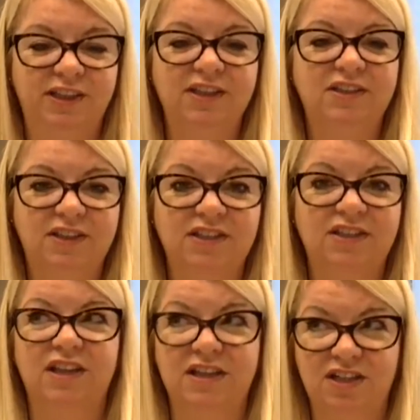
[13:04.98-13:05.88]

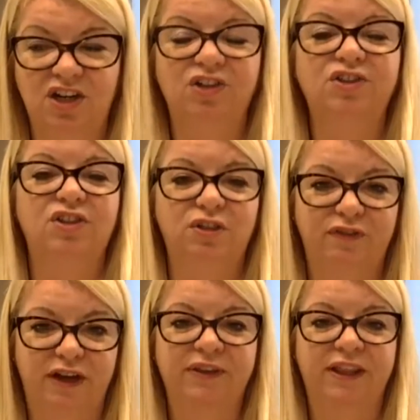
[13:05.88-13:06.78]
there's lots of stuff
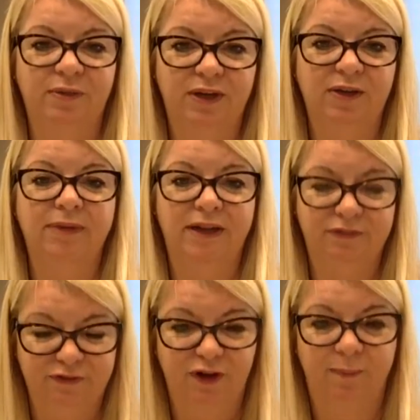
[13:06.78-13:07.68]
out there that we can
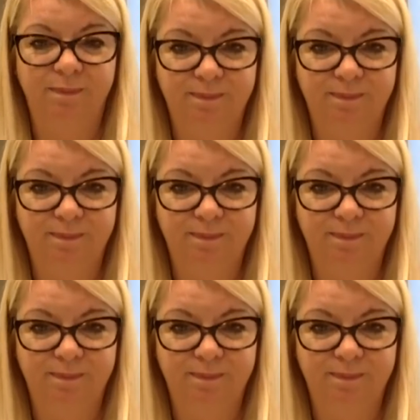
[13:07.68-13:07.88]
benefit from.